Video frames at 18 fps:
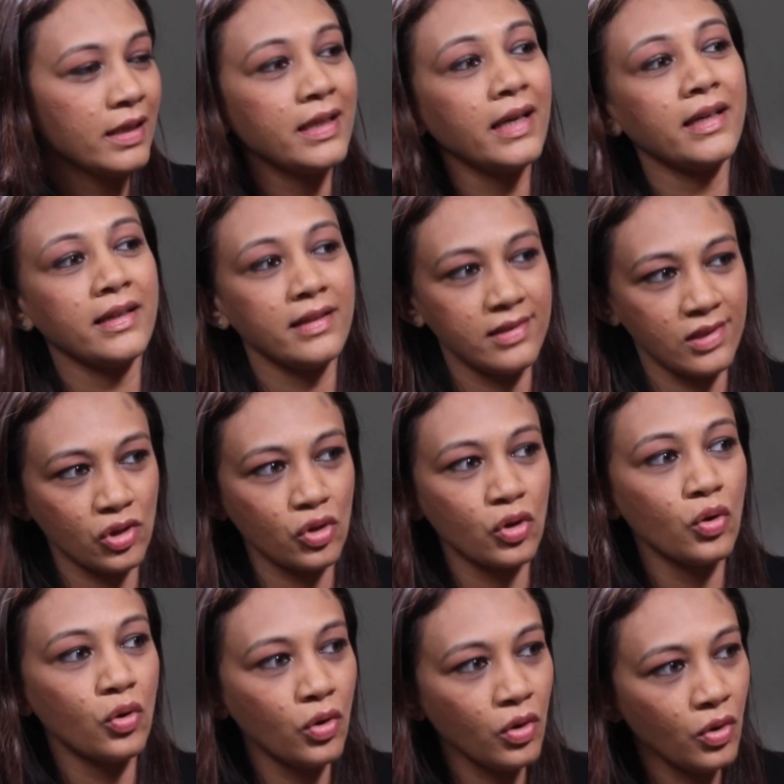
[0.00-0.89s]
take it
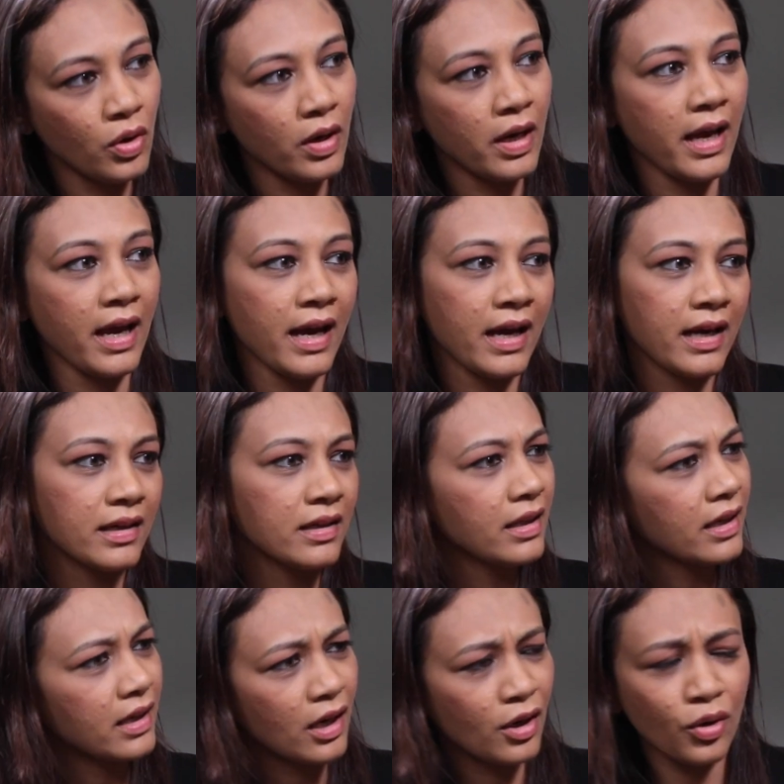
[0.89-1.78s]
slow, and
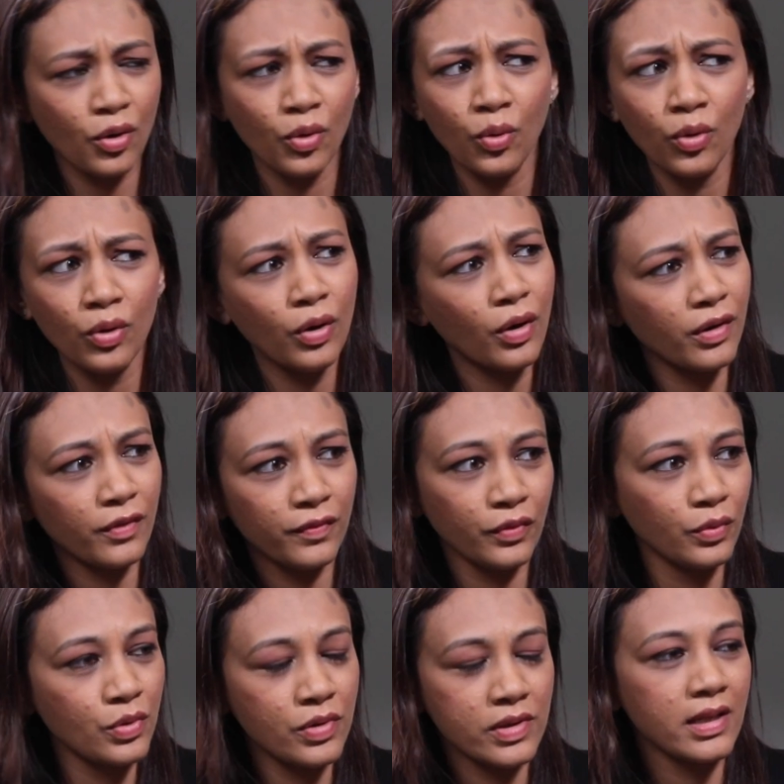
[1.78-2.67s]
there are a whole lot of
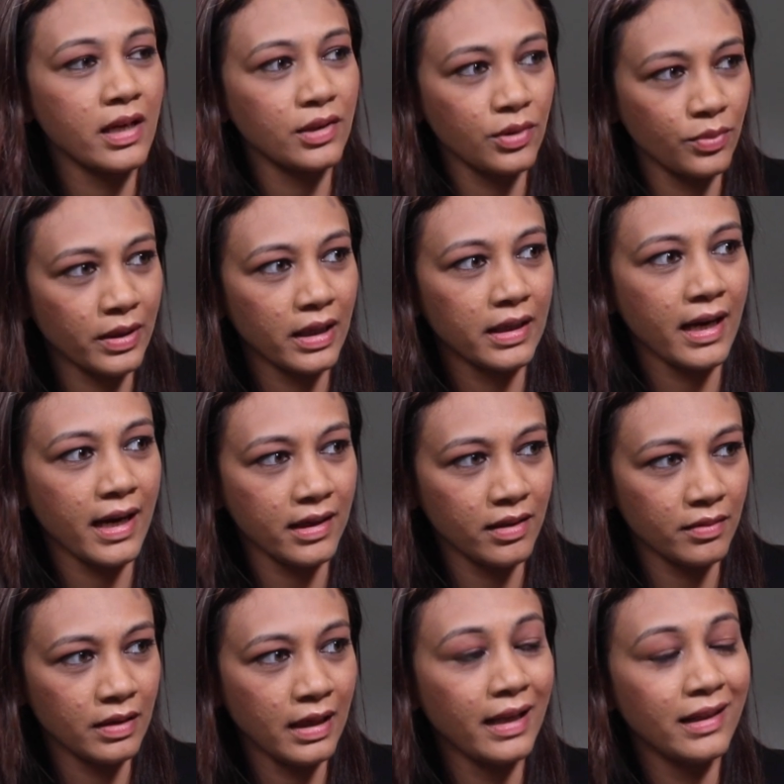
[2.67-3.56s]
foods that you can
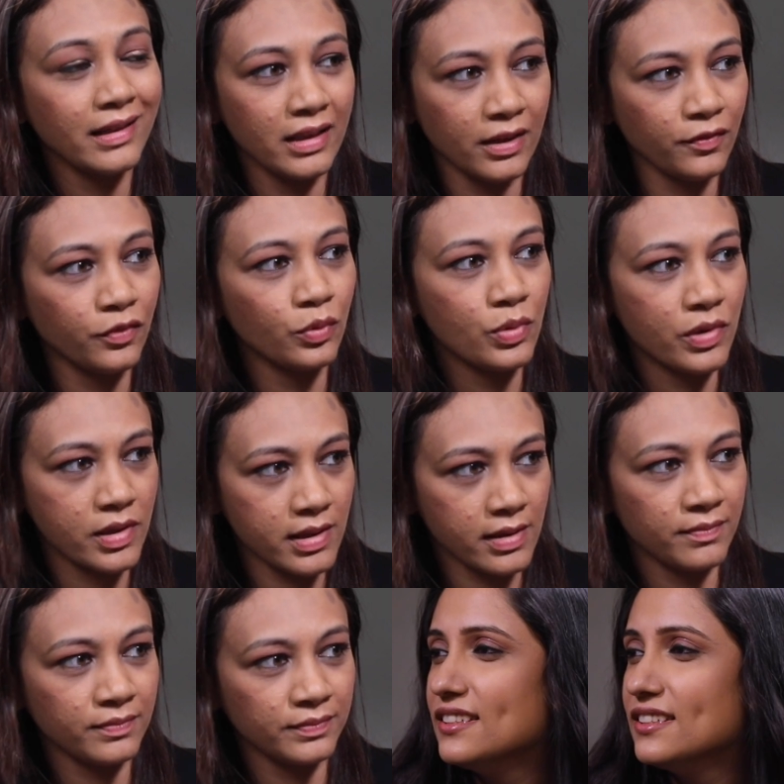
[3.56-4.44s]
add, healthy foods.